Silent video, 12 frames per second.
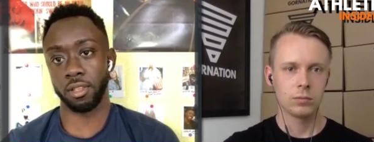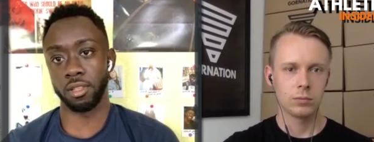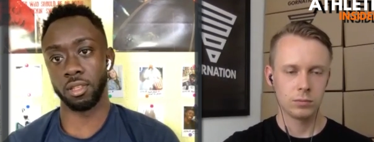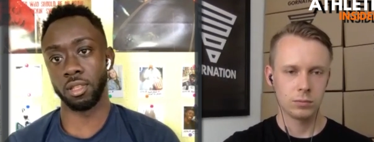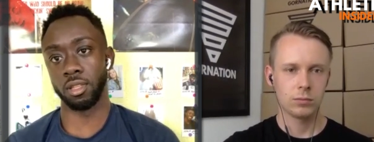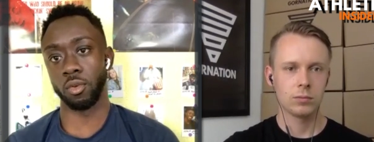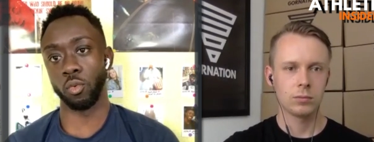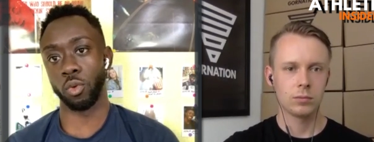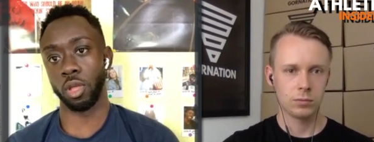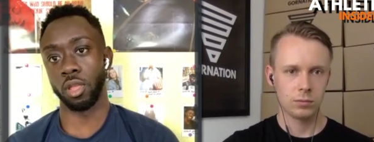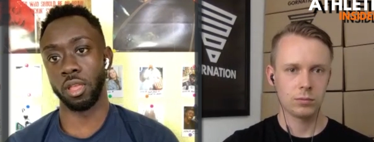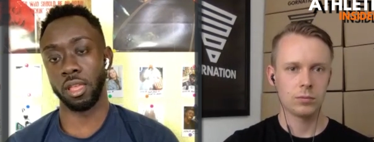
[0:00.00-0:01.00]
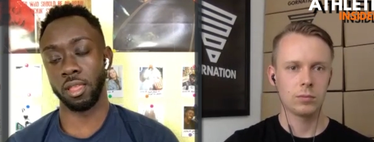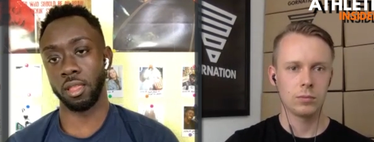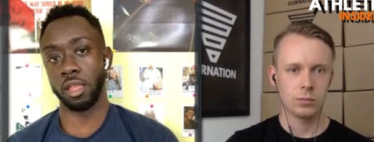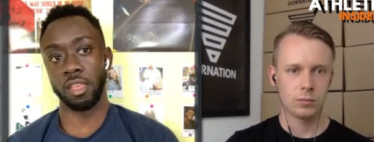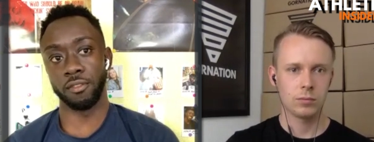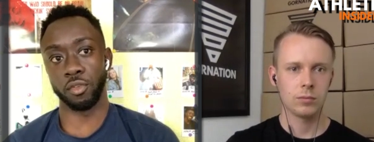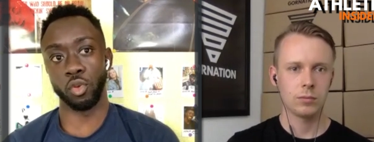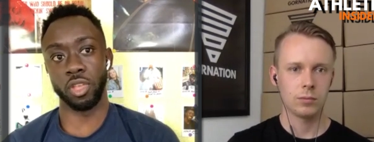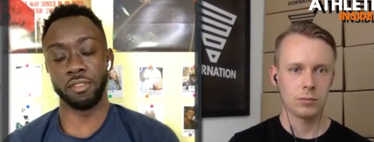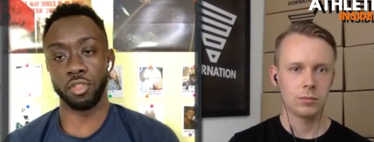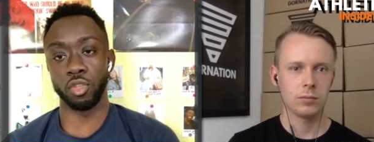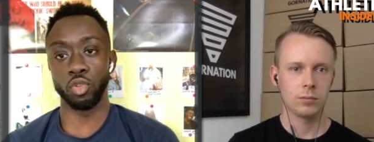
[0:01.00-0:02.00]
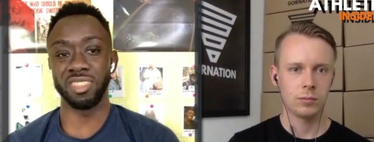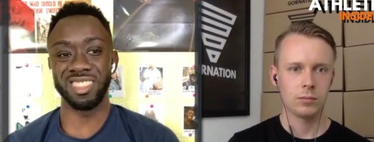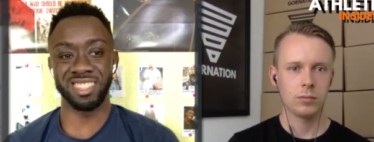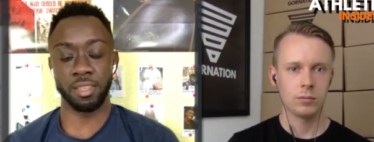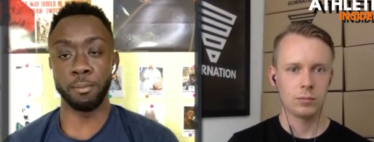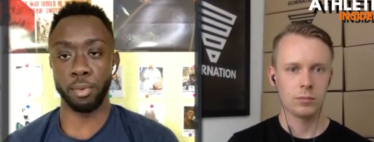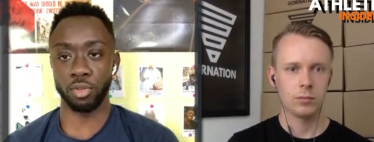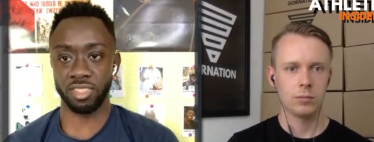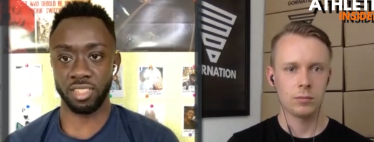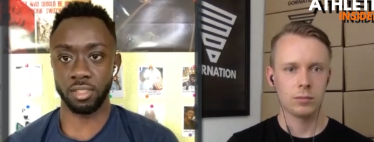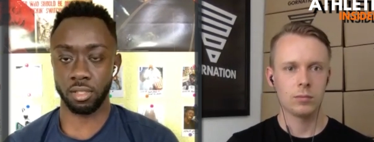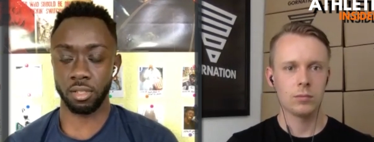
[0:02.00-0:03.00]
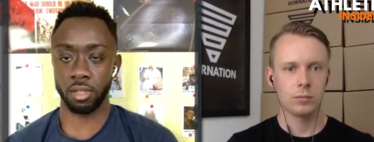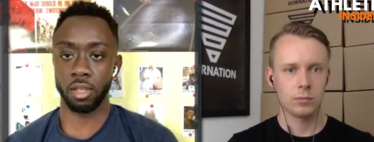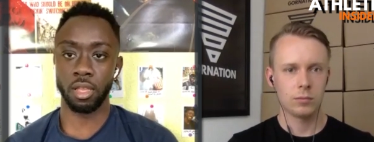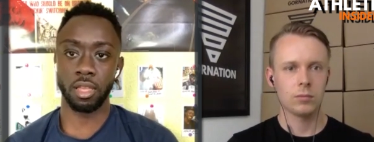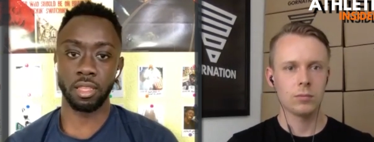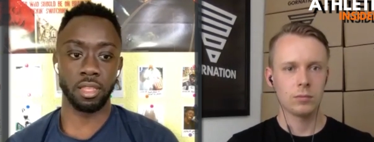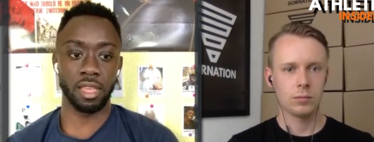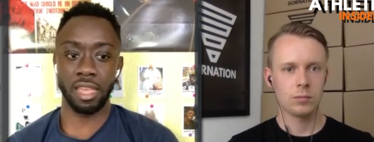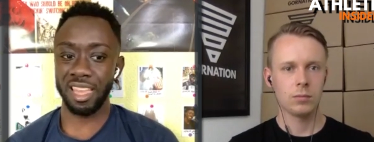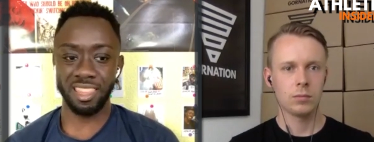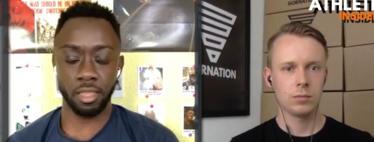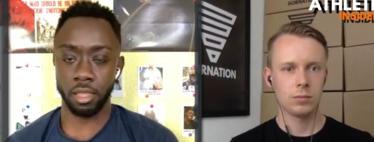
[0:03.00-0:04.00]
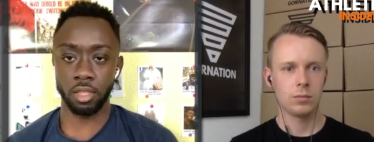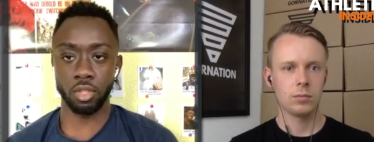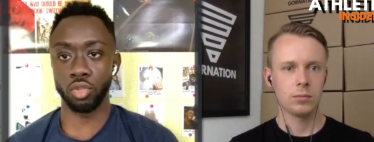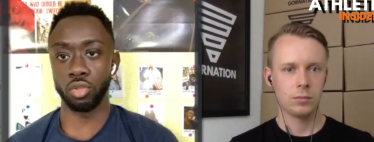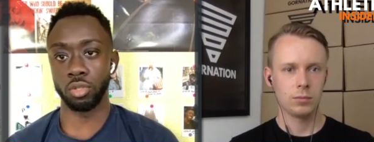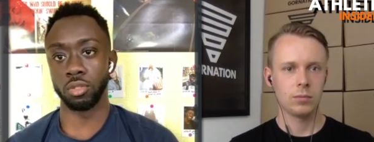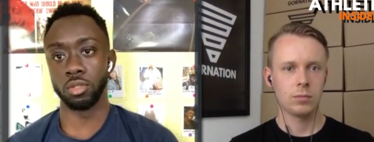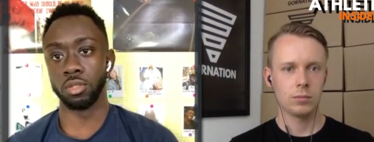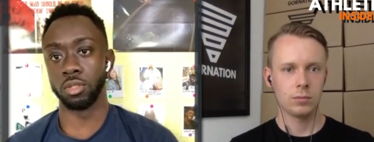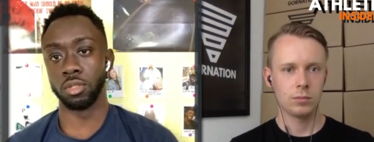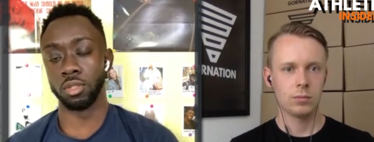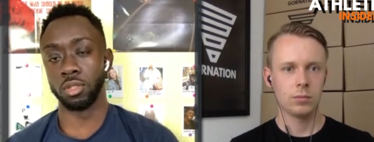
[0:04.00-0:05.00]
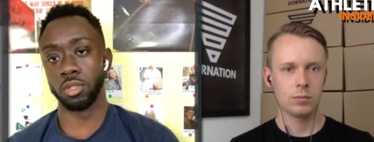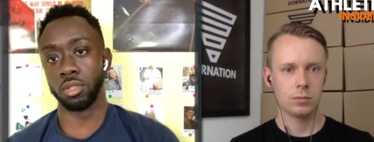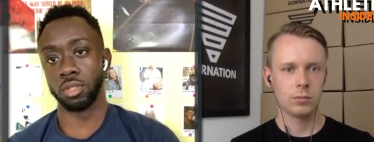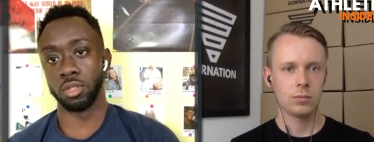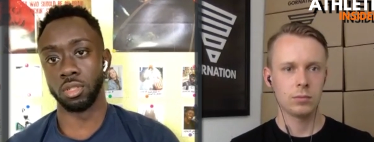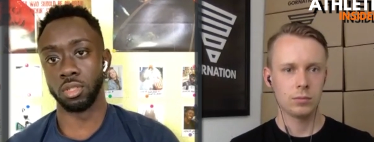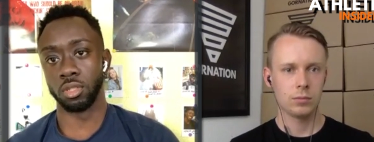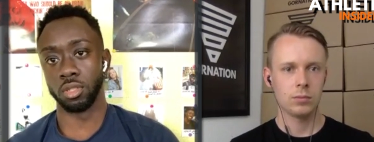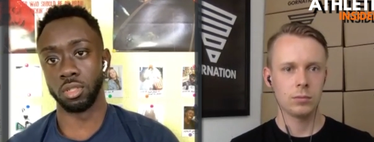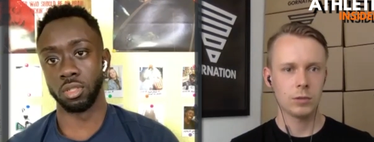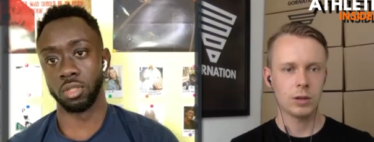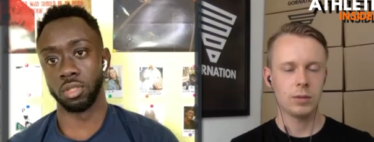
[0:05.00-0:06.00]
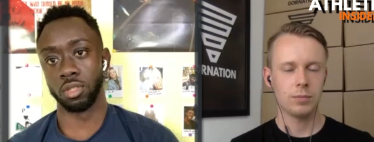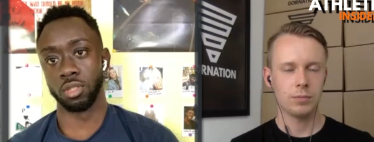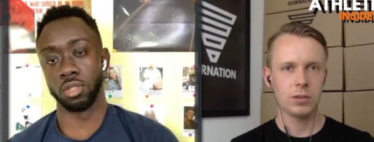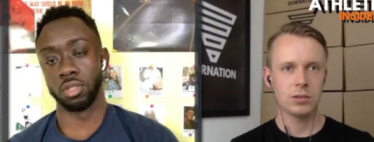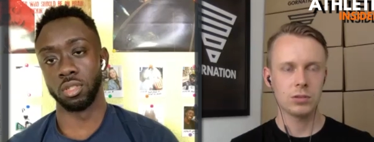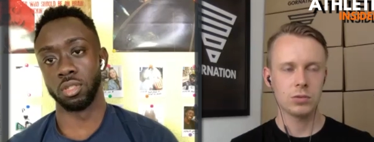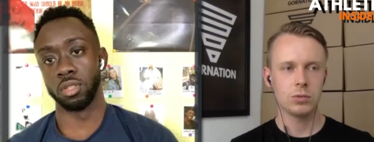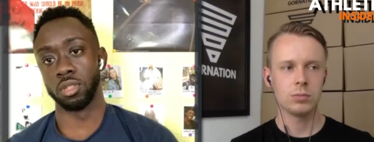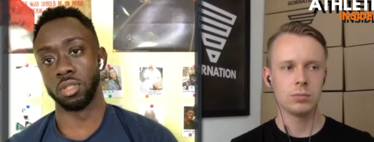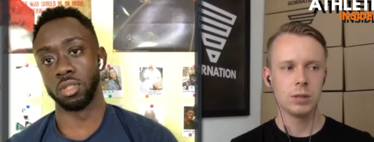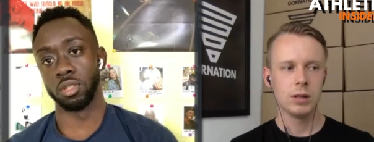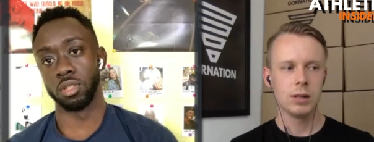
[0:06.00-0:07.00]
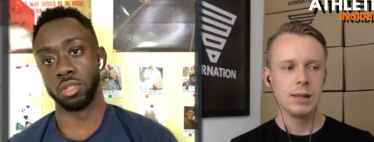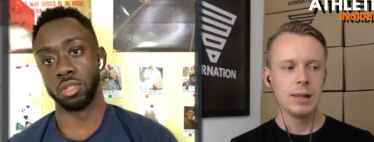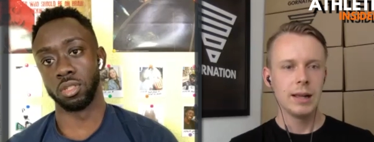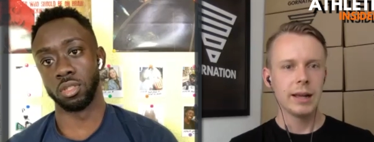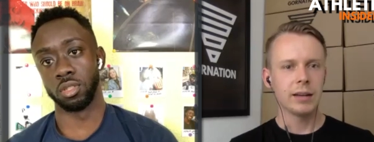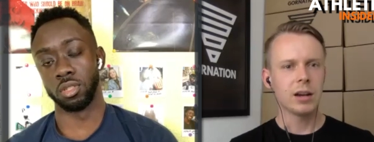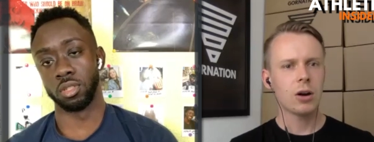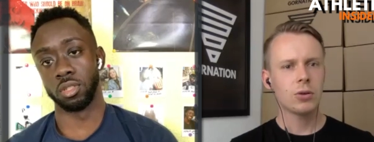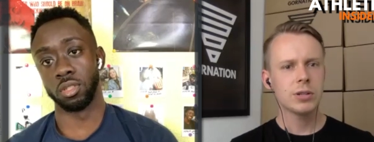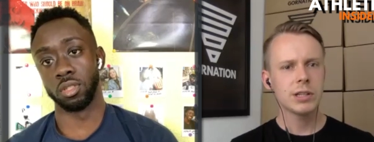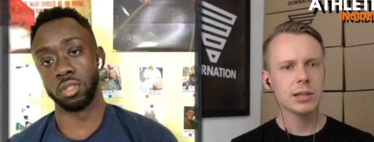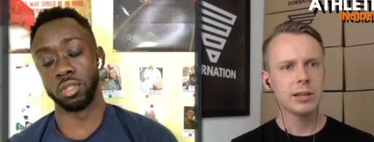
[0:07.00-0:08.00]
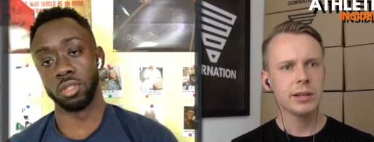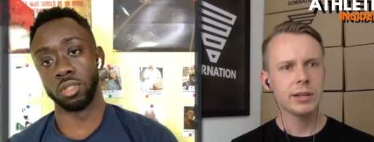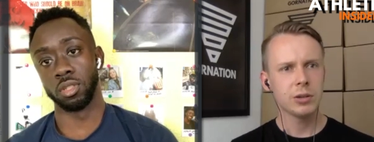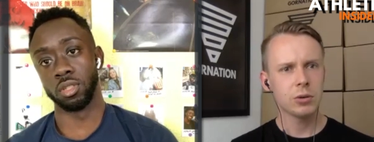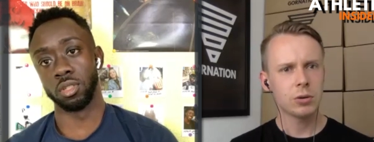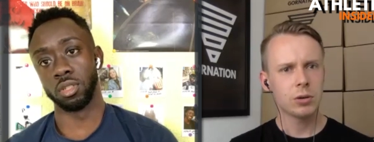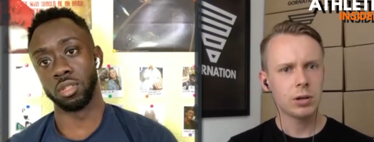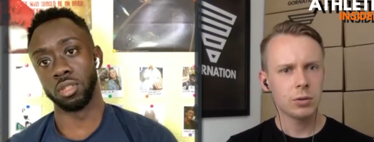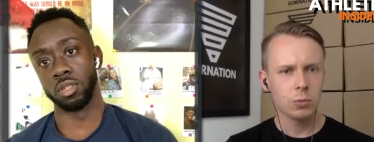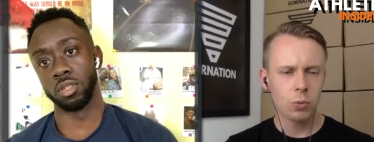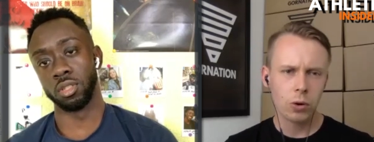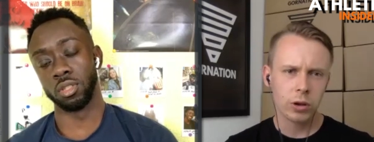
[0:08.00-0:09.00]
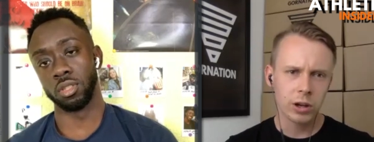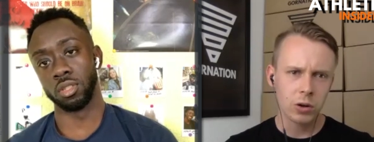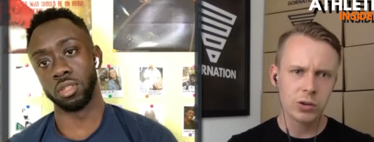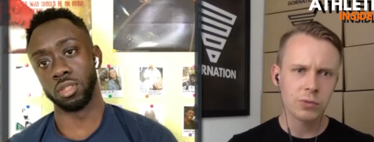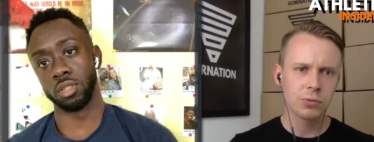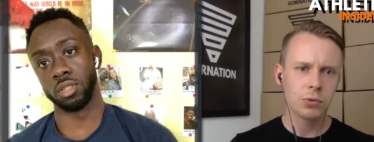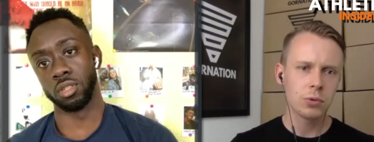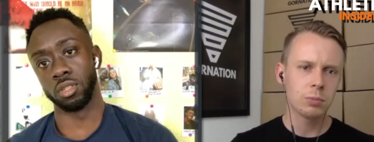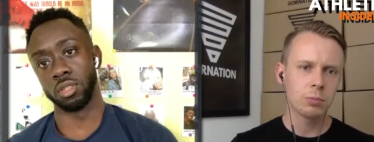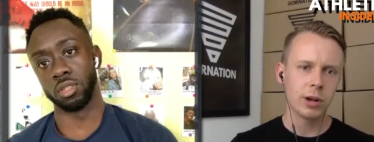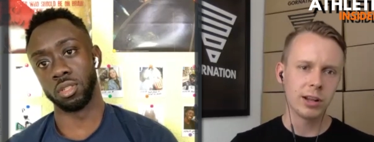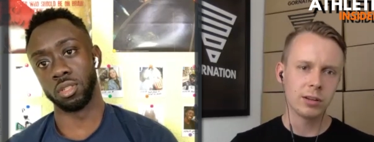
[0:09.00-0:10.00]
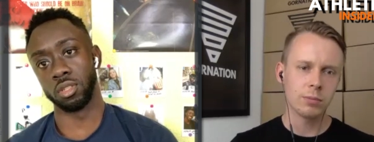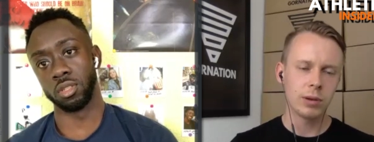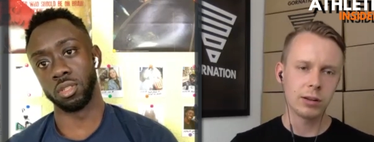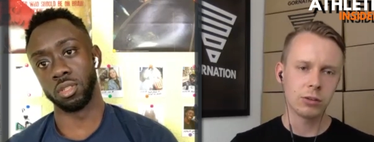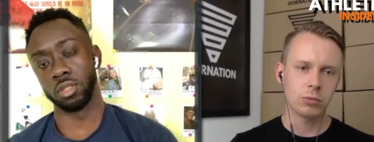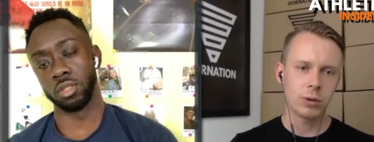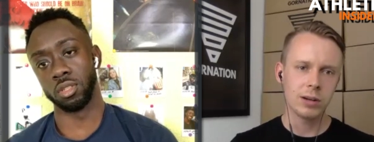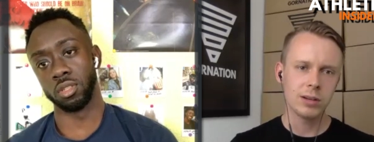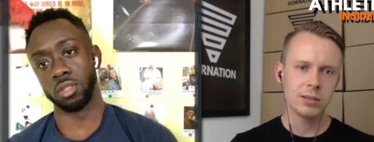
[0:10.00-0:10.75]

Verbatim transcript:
Speaker 1: in, in, if you give you the same percent in anything you do.
Speaker 2: Yeah, that's true. And currently, you're working on your full plan, planche, right?